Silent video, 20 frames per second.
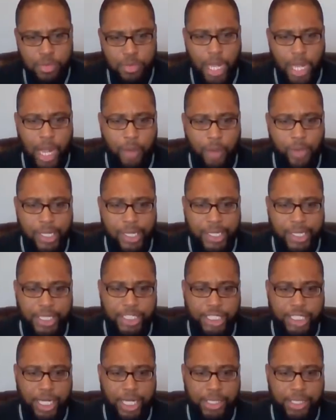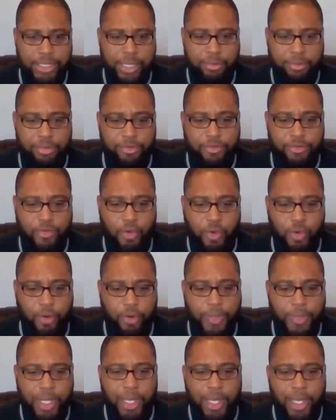We look at John chapter
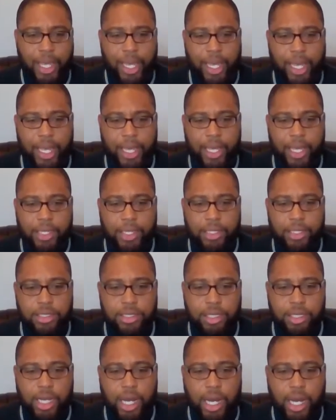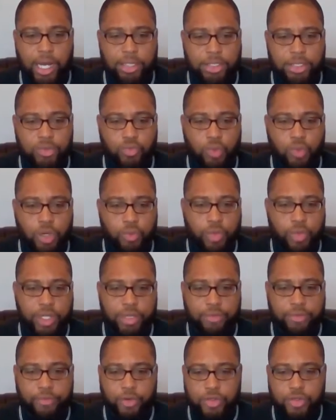4, and I want to
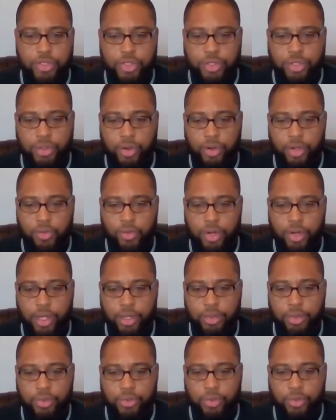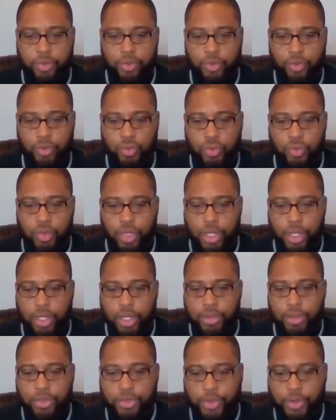read verses 31 through
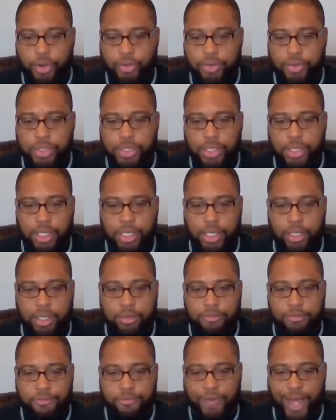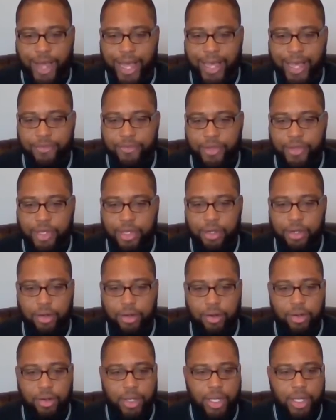35
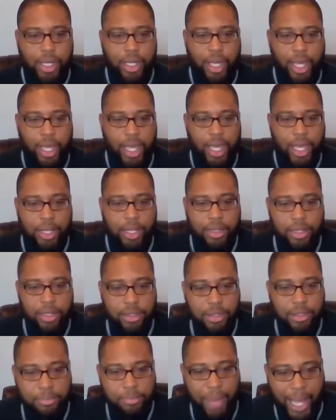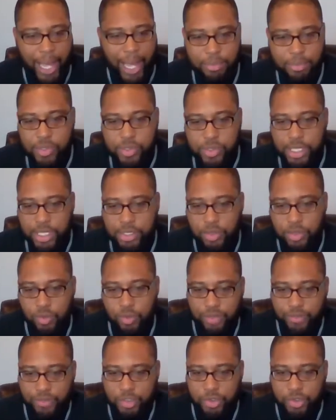here. And the Bible says, New
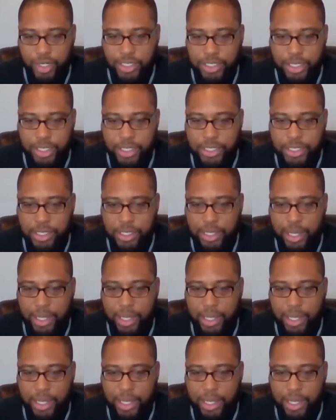Living Translation,